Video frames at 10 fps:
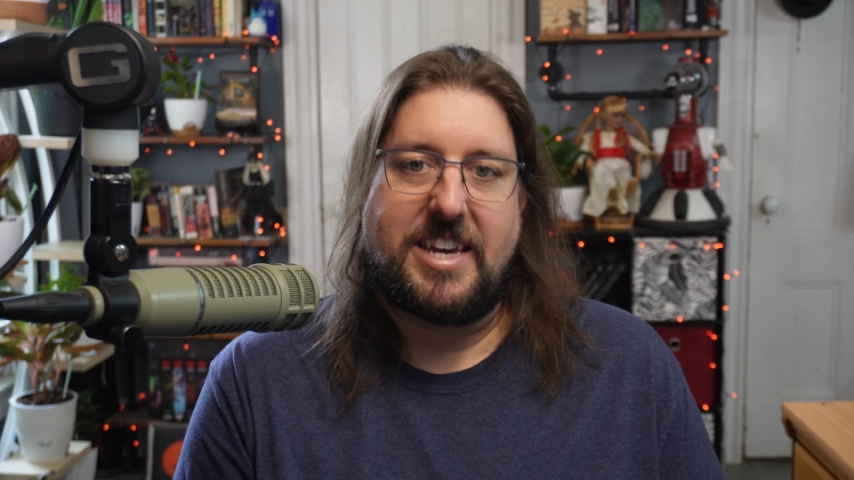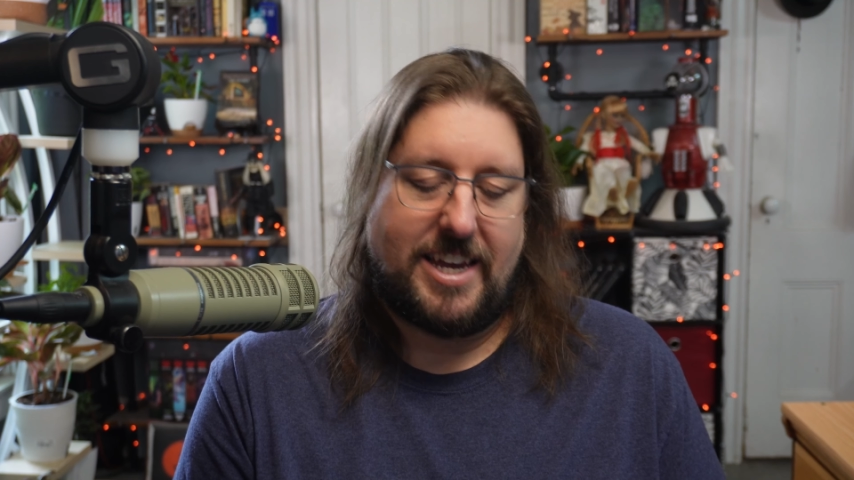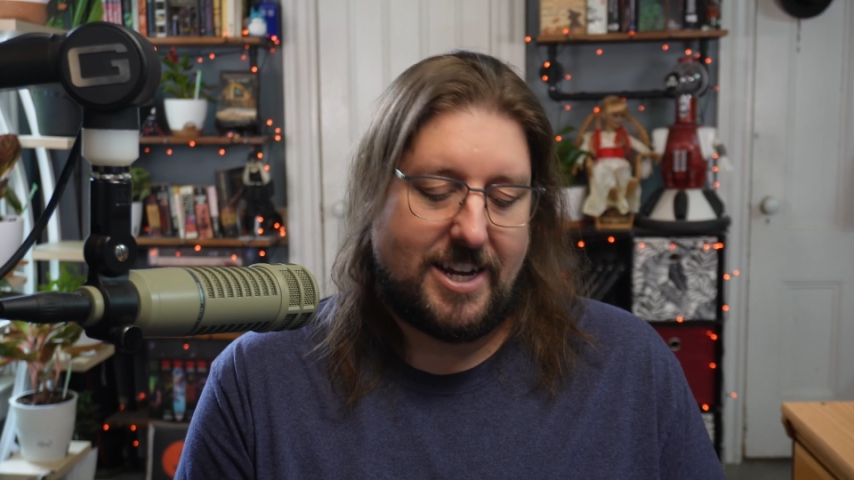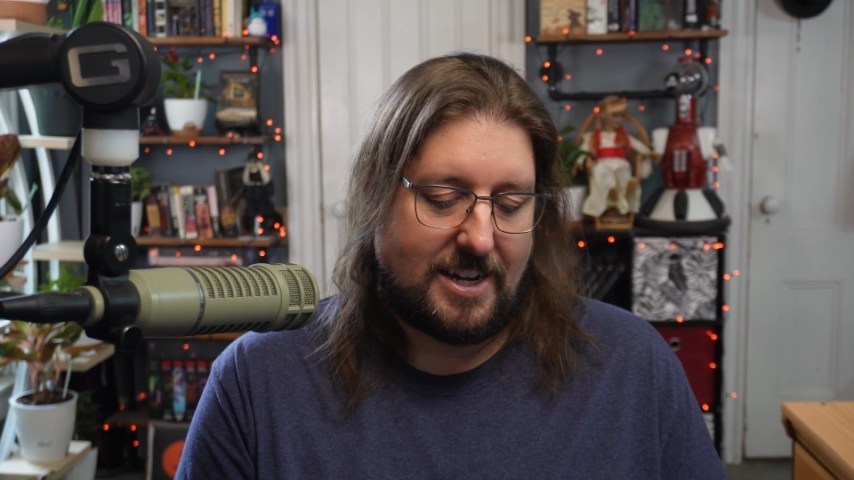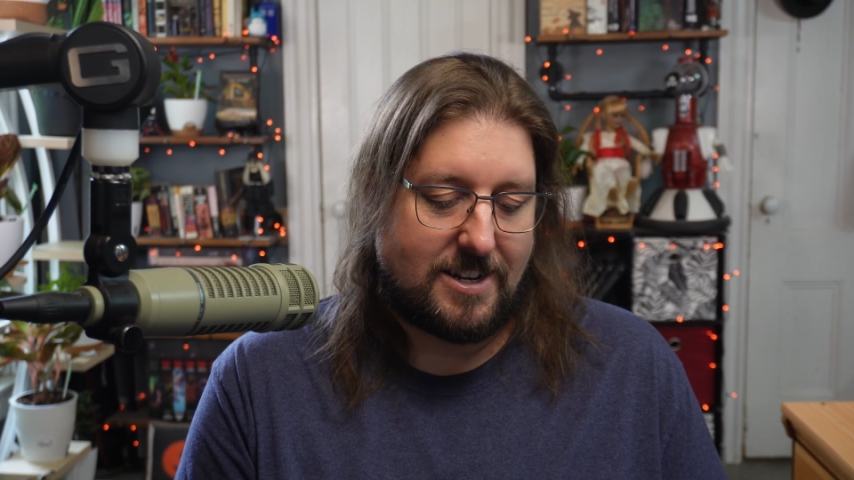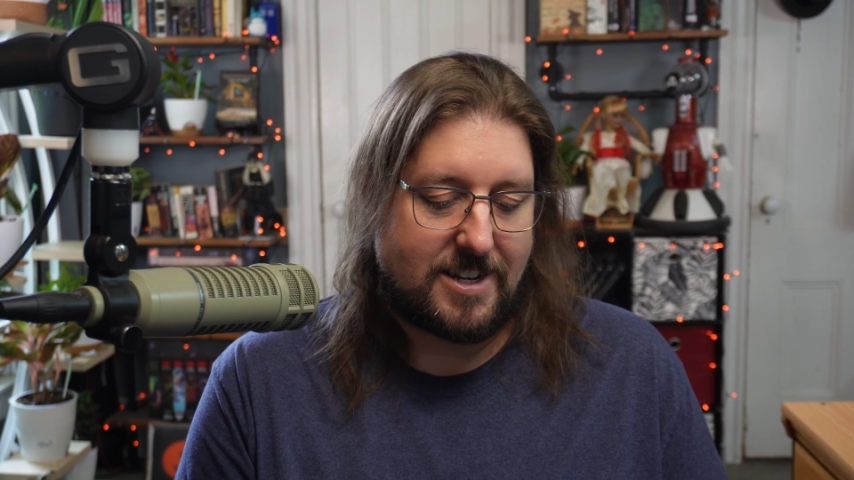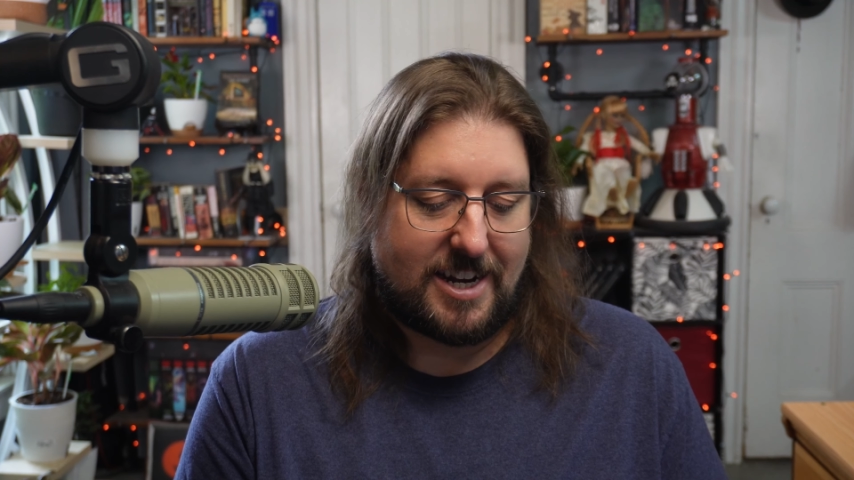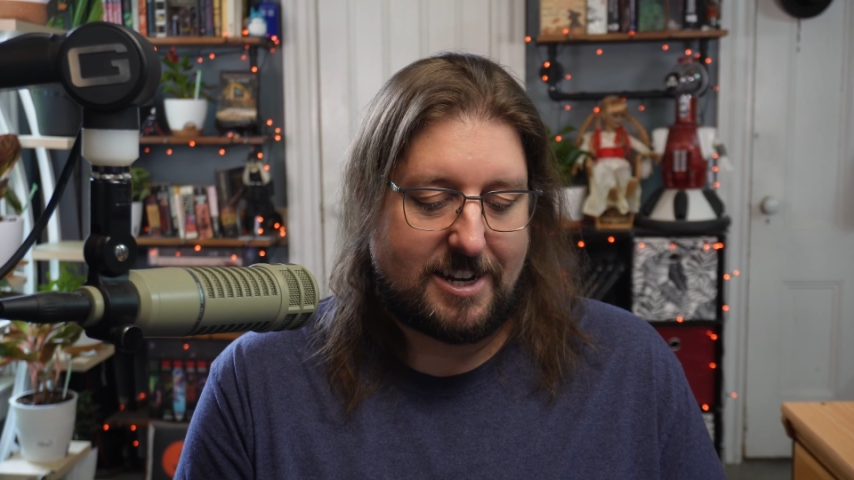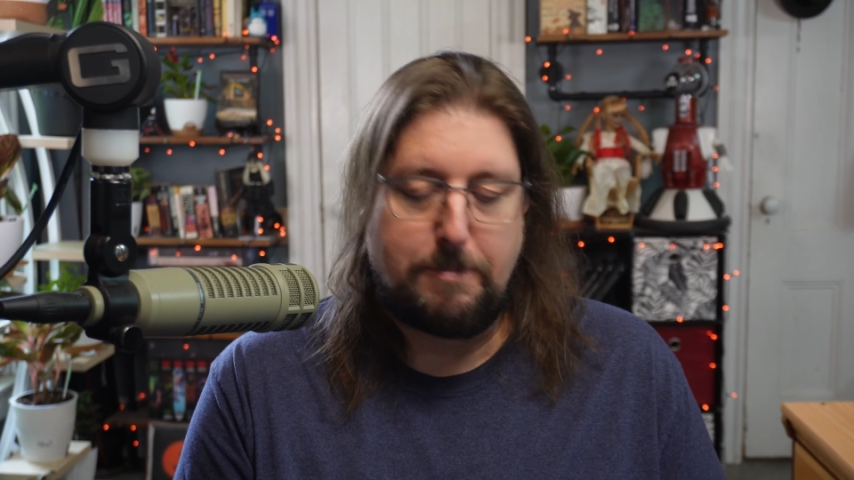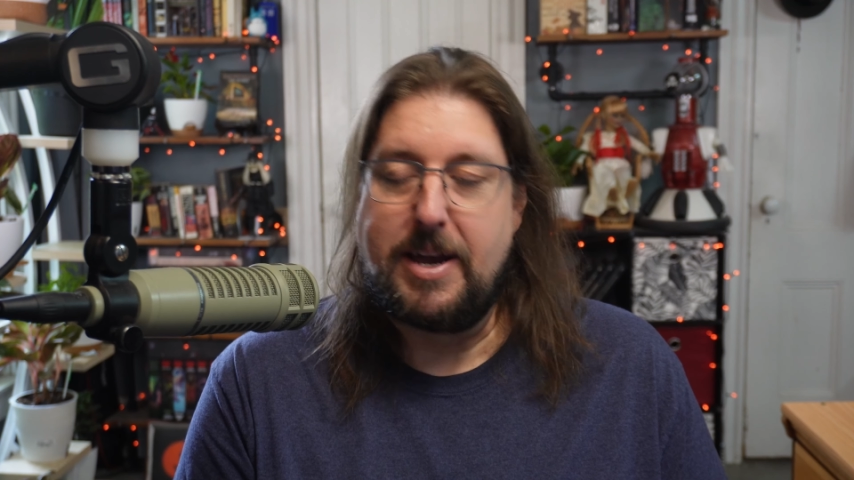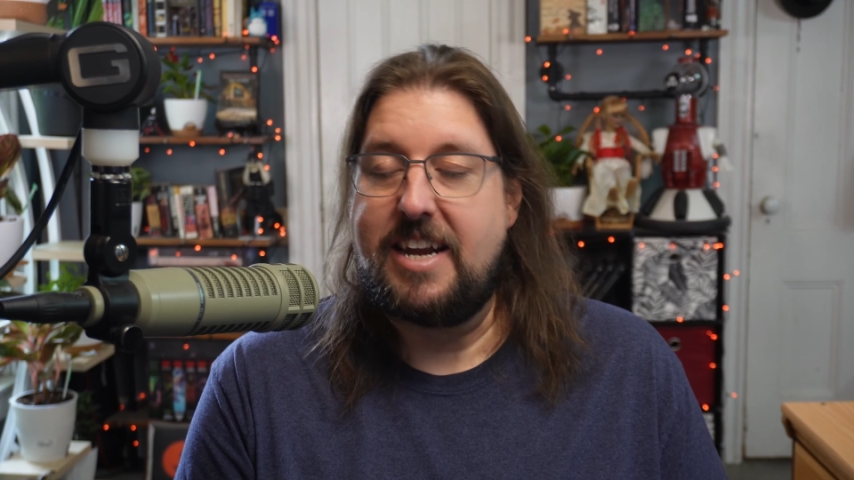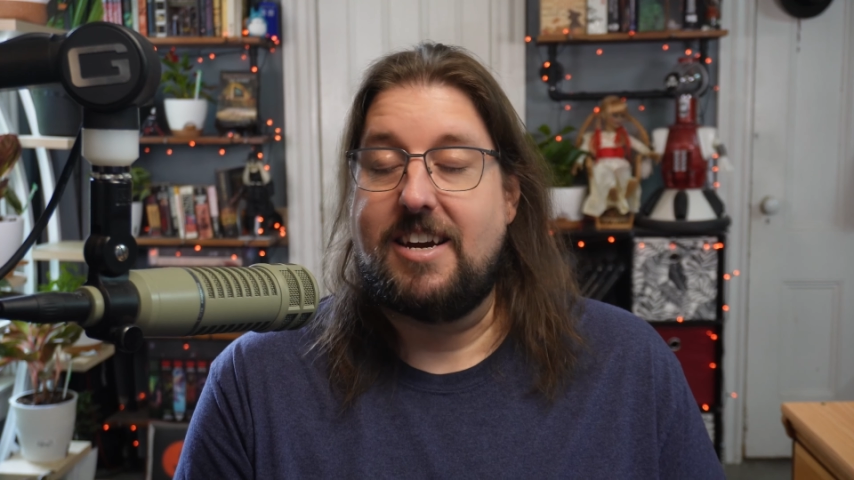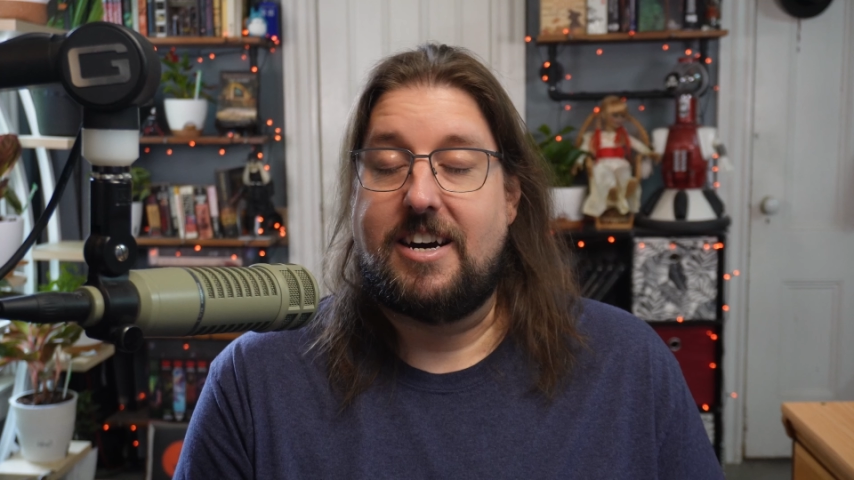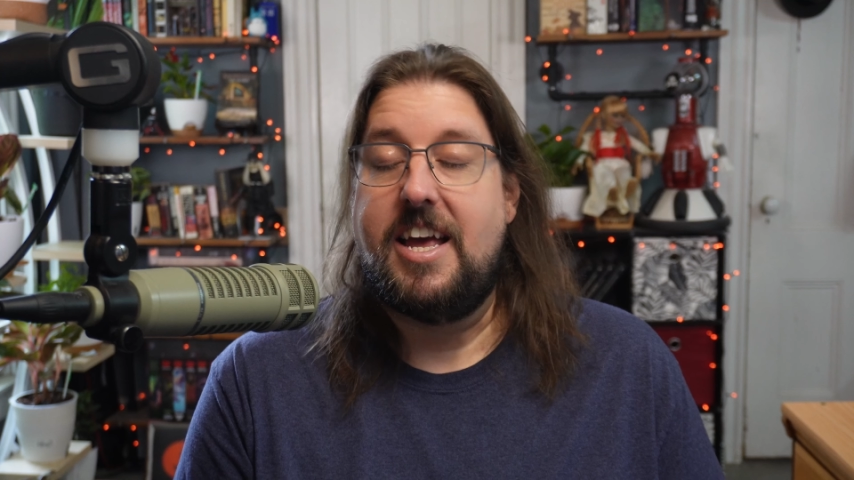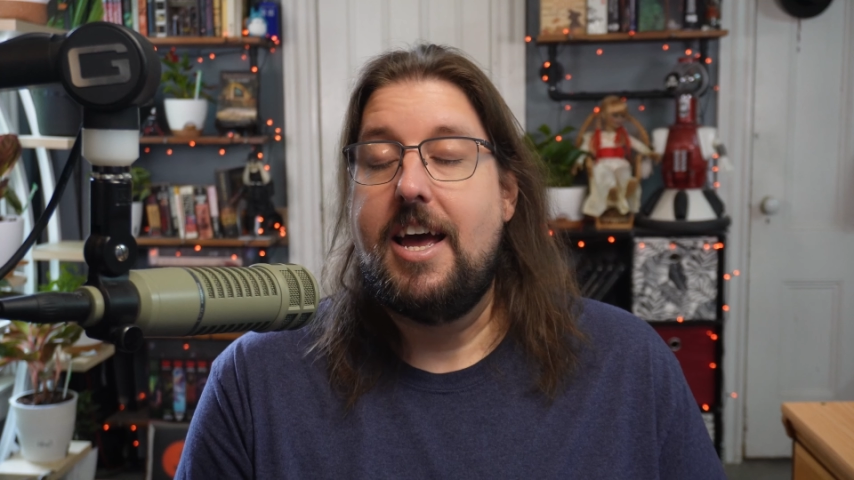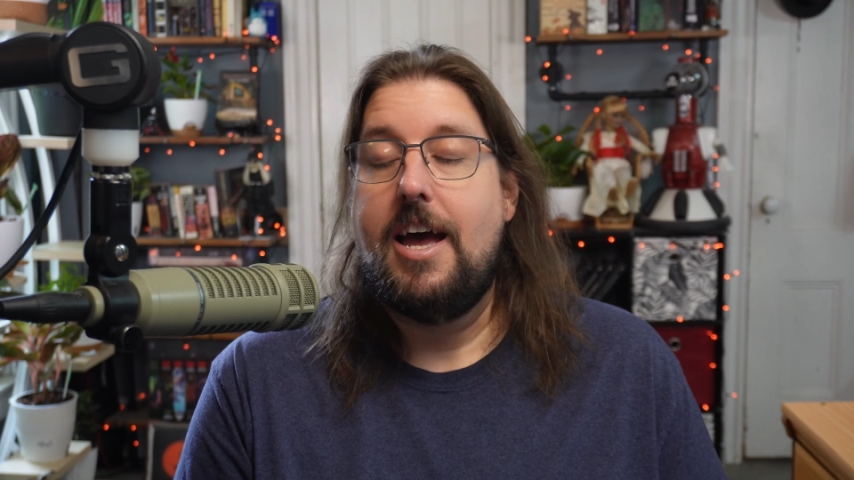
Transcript: idiots, kind of depending on